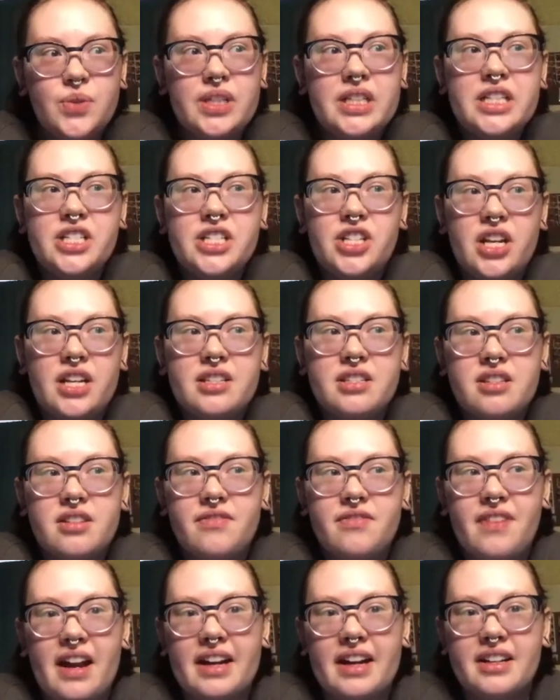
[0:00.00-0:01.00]
just the
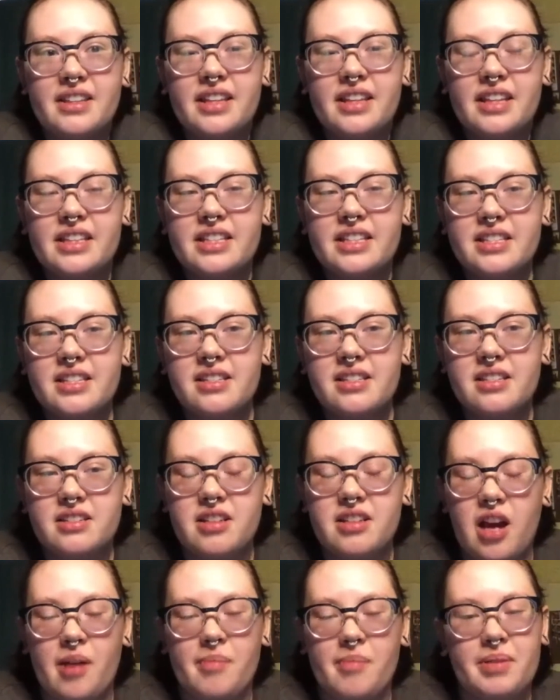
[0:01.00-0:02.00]
fact that this is a
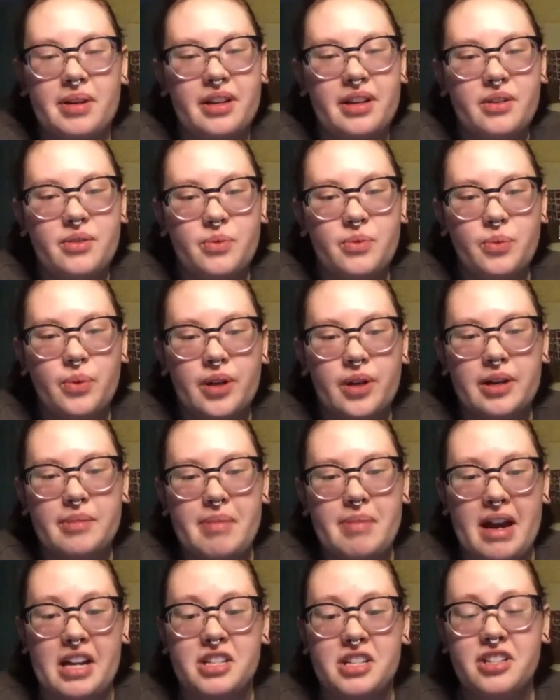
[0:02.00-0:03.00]
topic we're
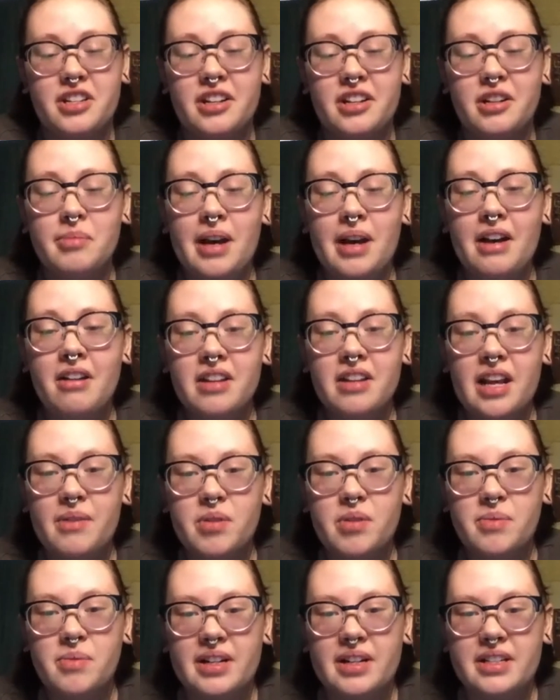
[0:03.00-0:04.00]
passionate about and we
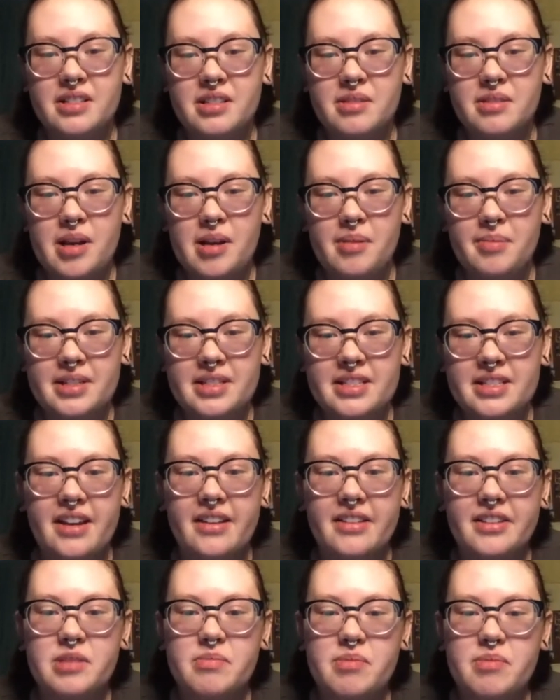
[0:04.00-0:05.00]
want to be able to tell
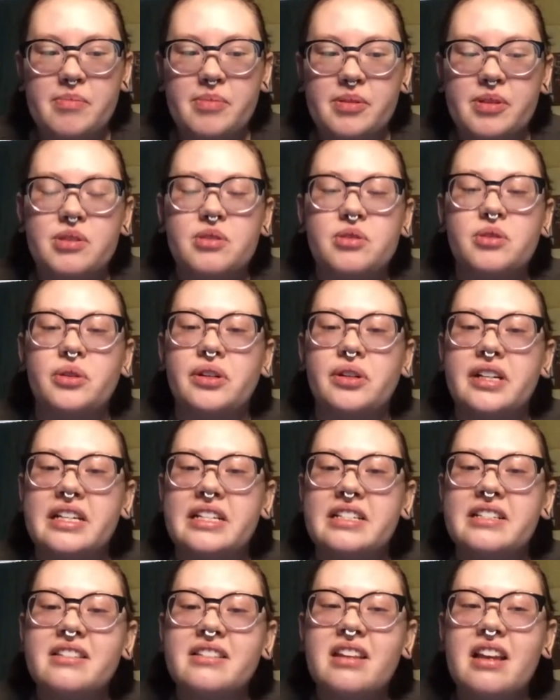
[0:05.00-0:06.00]
these people's
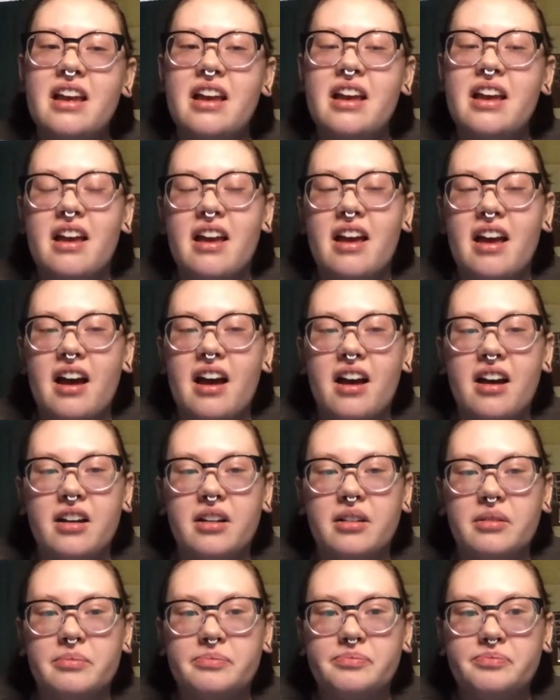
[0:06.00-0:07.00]
stories.
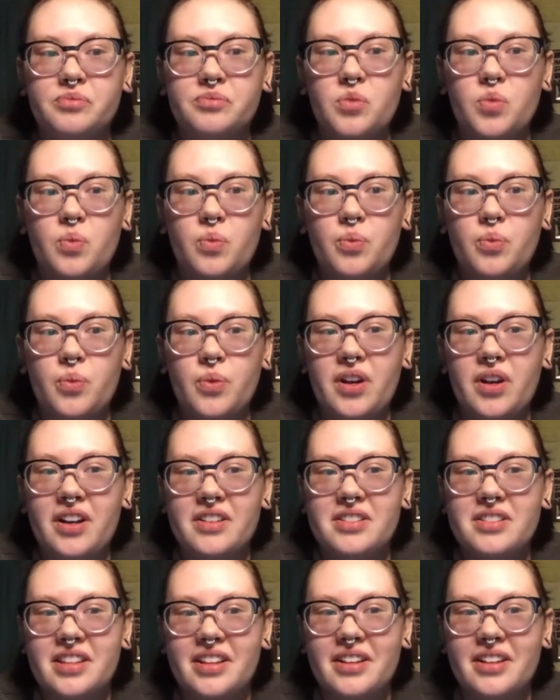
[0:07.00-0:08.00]
Um, we
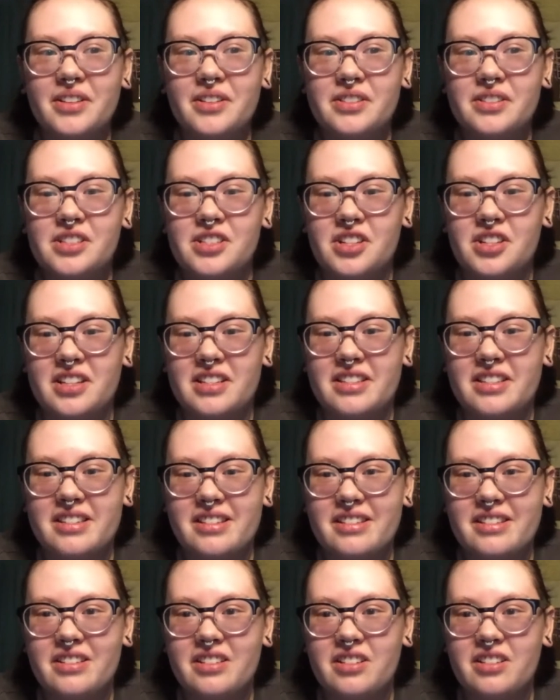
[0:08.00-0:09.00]
also just
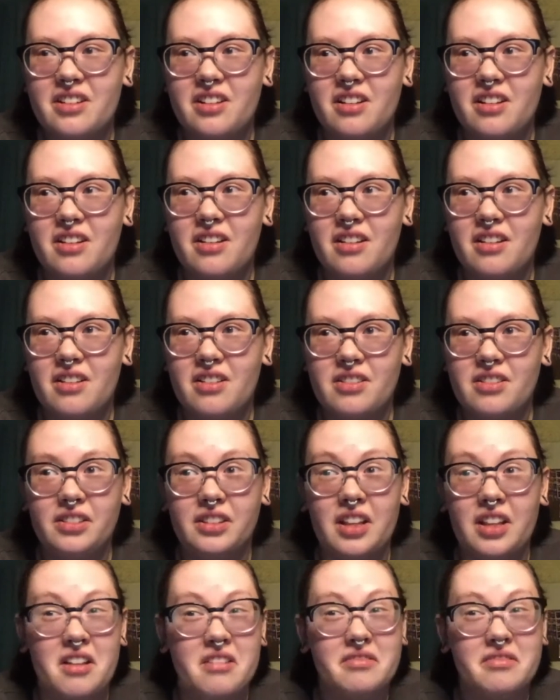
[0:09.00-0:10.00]

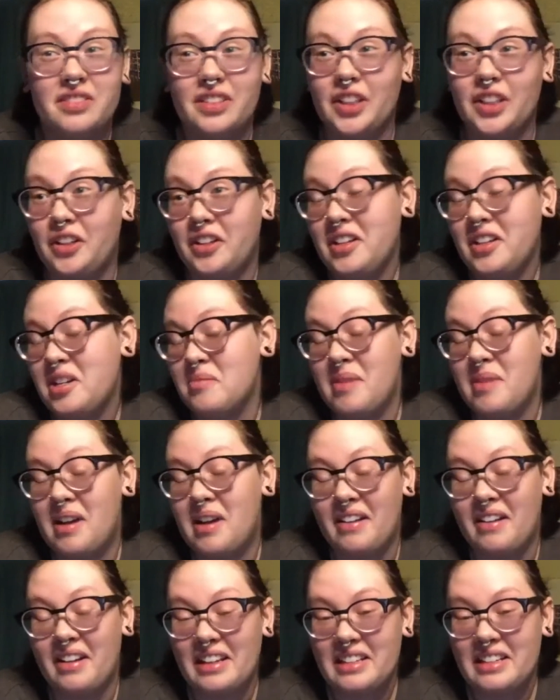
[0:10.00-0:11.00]
love learning about
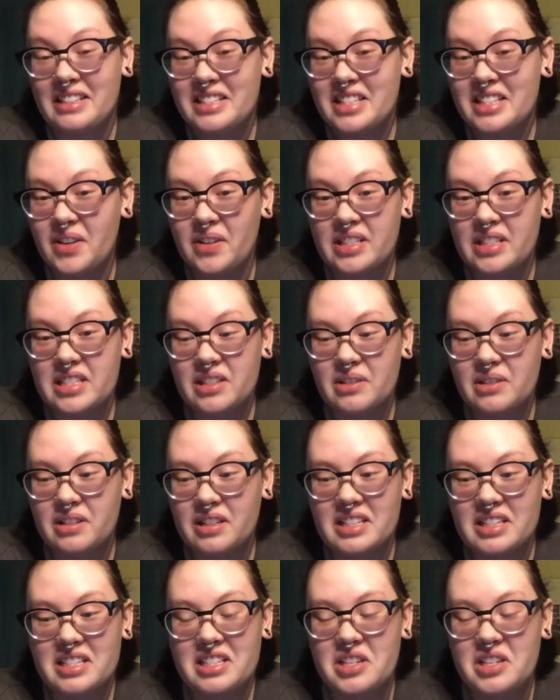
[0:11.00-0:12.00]
it. So it's an
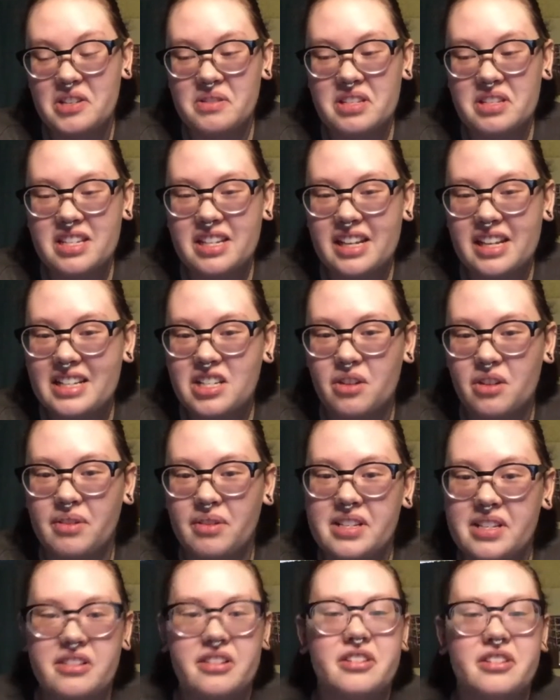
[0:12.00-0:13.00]
excuse to get to
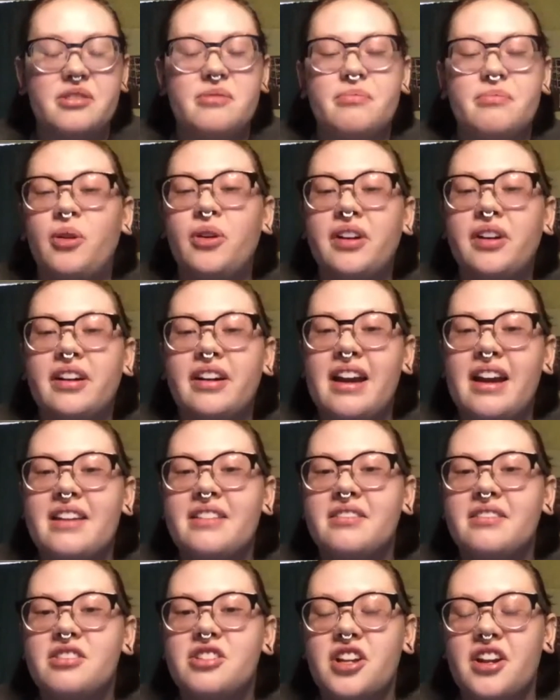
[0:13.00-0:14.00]
research more
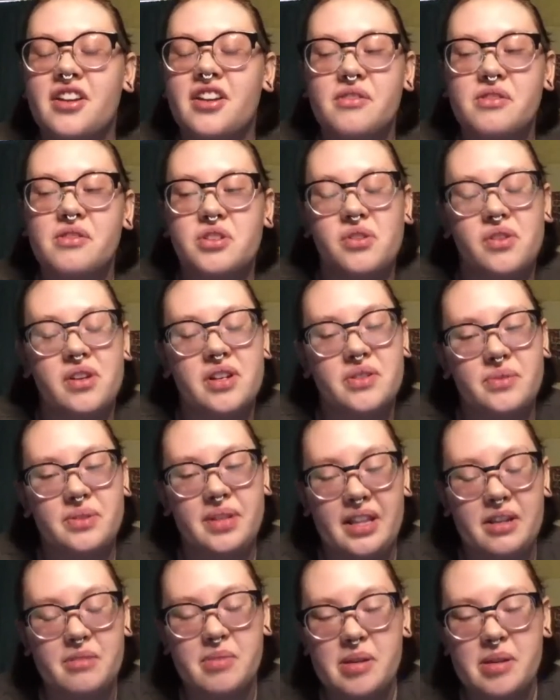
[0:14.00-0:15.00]
and share those stories with
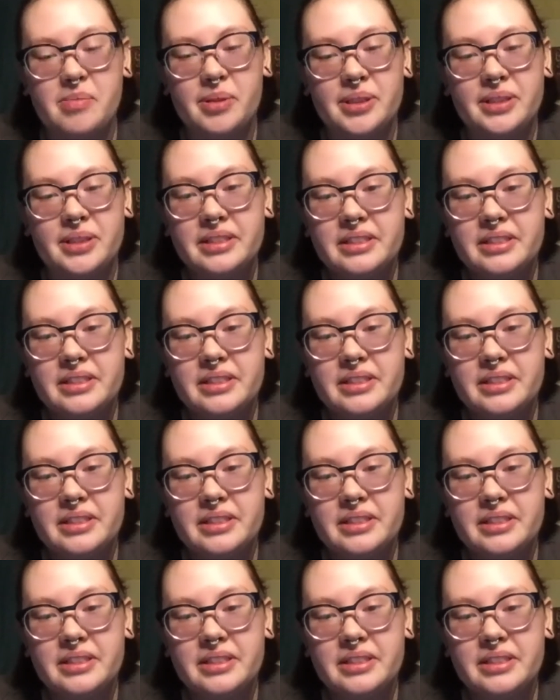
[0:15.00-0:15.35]
other people.